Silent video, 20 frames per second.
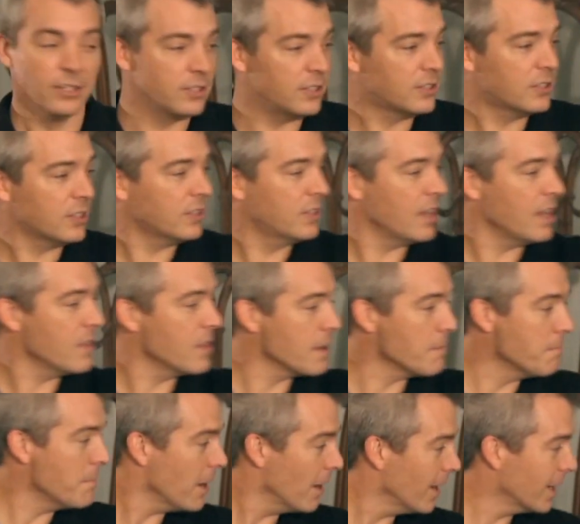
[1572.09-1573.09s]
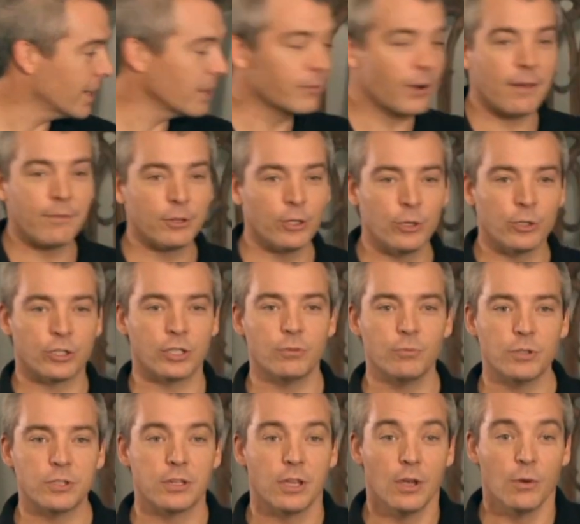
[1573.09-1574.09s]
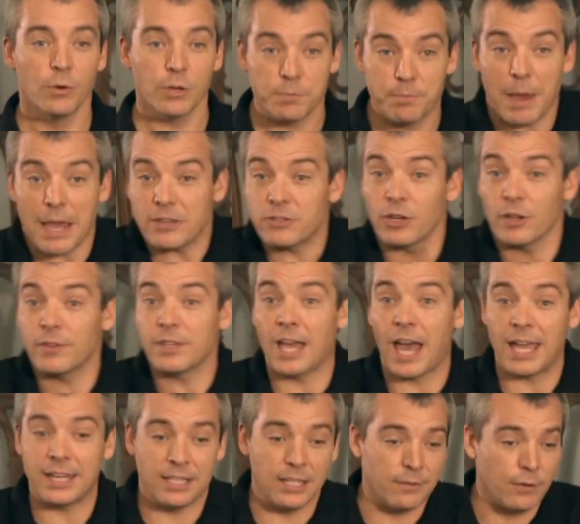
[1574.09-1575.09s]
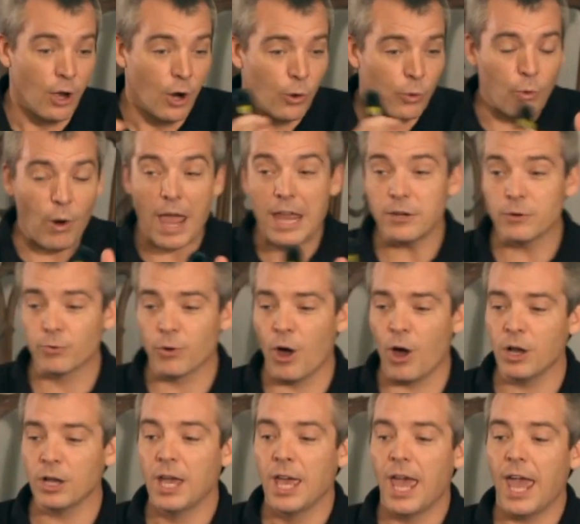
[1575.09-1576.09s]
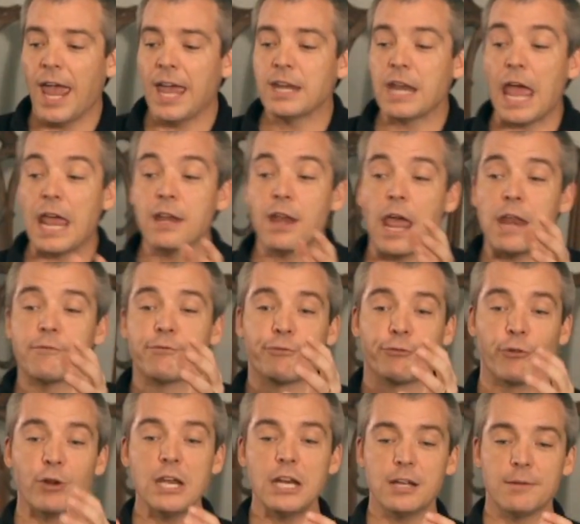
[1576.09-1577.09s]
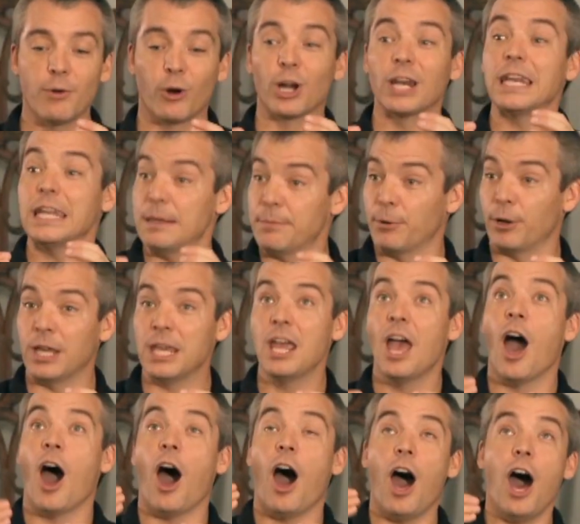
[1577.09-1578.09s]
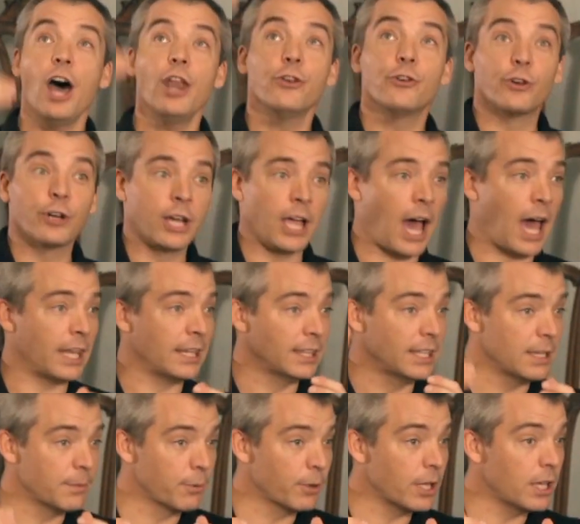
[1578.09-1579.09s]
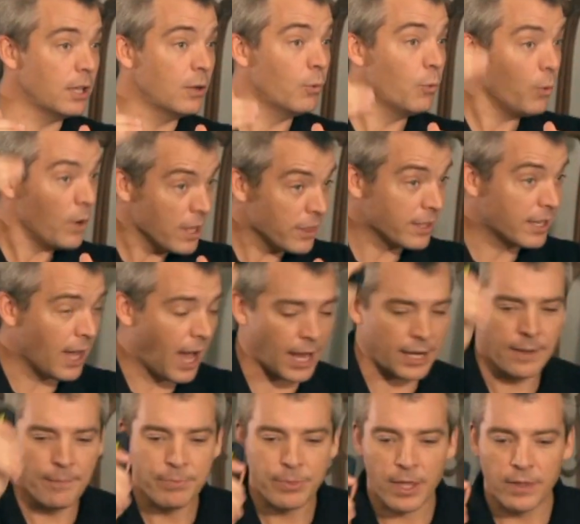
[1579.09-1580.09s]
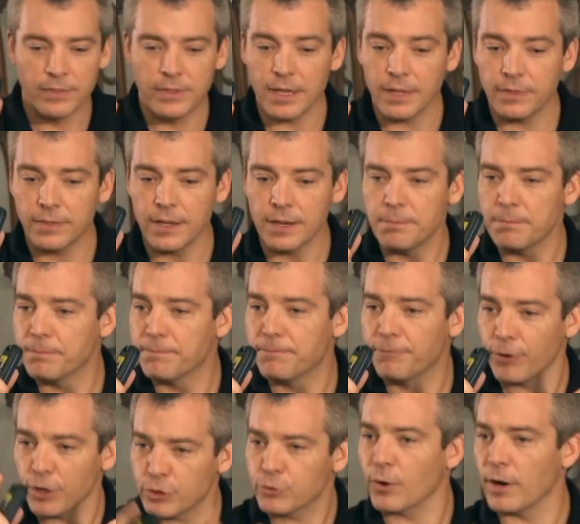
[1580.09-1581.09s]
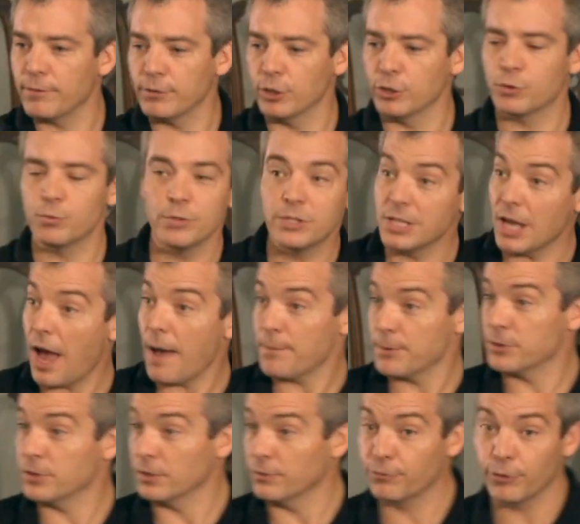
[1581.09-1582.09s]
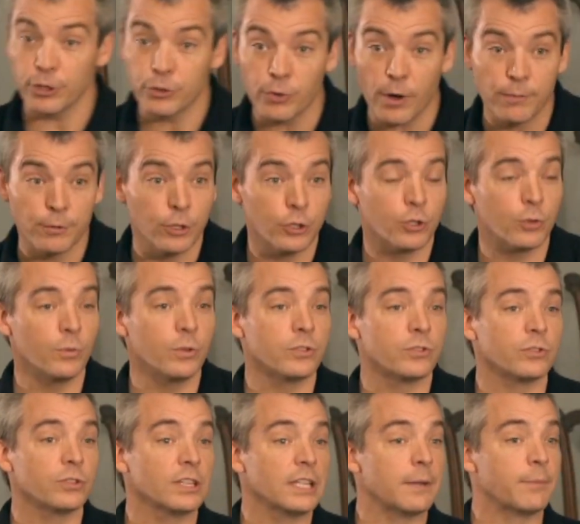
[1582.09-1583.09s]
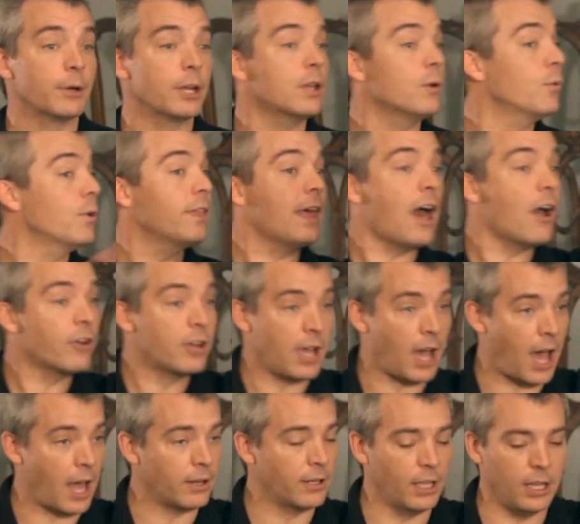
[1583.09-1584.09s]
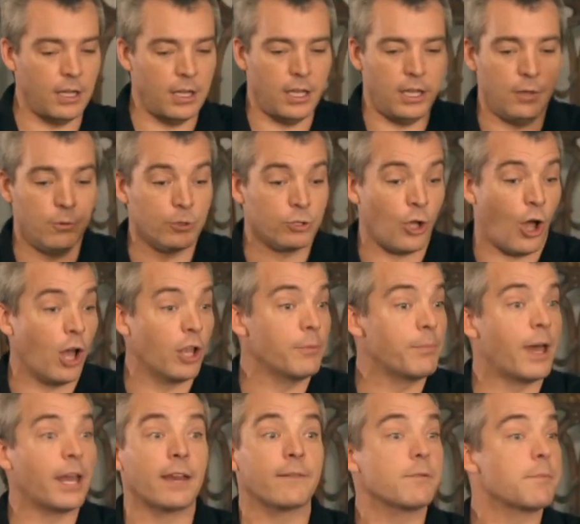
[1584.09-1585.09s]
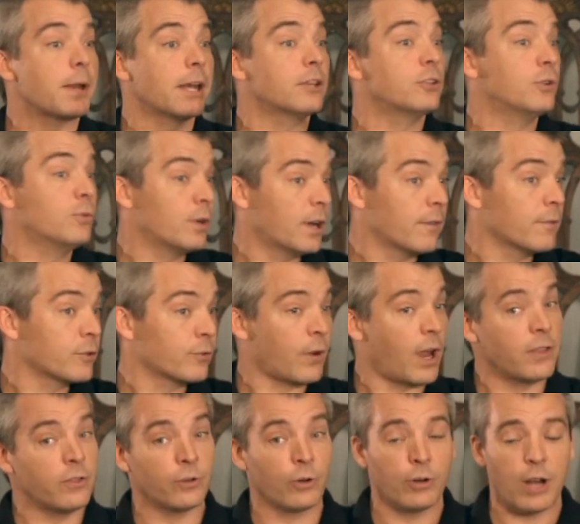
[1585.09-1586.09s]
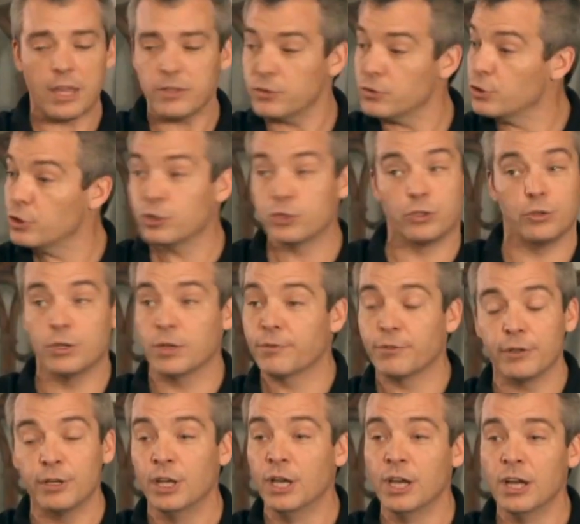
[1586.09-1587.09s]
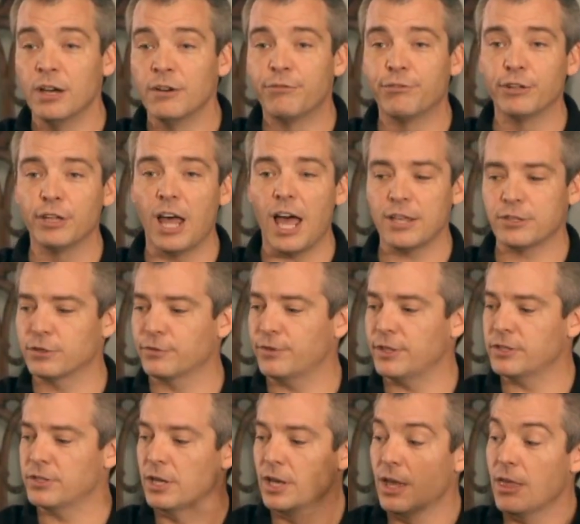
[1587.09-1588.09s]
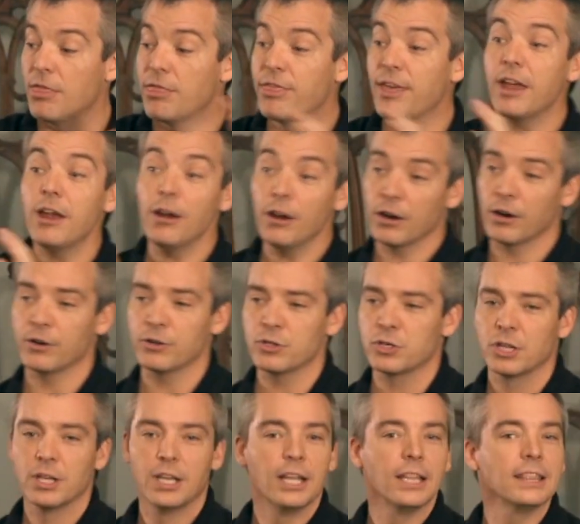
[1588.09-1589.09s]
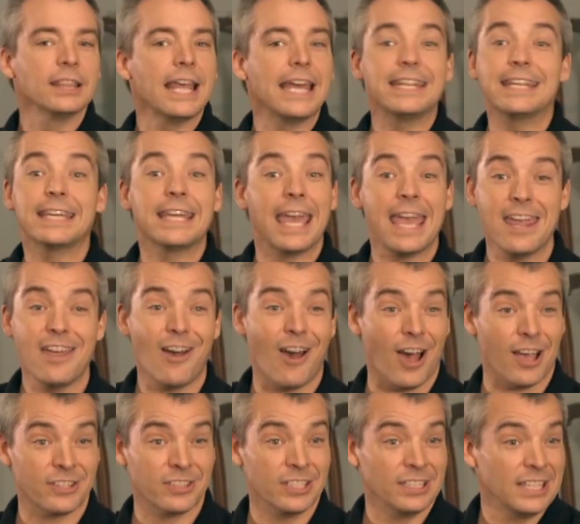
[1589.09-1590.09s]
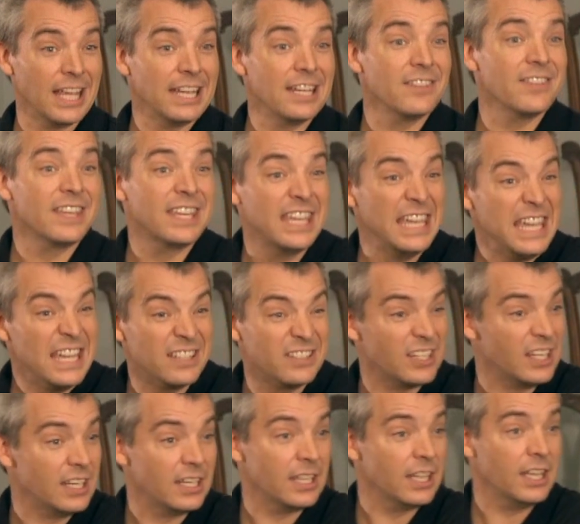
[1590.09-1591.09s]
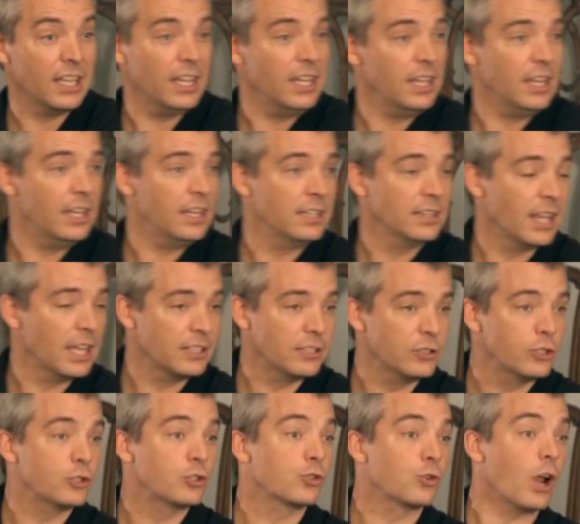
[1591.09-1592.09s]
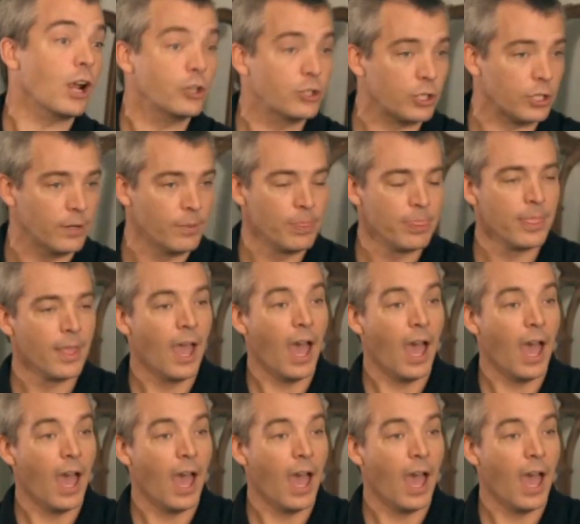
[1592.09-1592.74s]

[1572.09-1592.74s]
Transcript: So, see, the American Revolution was, was based on the idea of right and wrong and, and, and freedom or liberty under God, liberty with God. The, the French Revolution was the opposite. The French Revolution was liberty without God. It, it was all about everybody do whatever's right in their own eyes. It's just two different philosophies. Theirs led to chaos, it led to the guillotine, it, it, it led to destruction.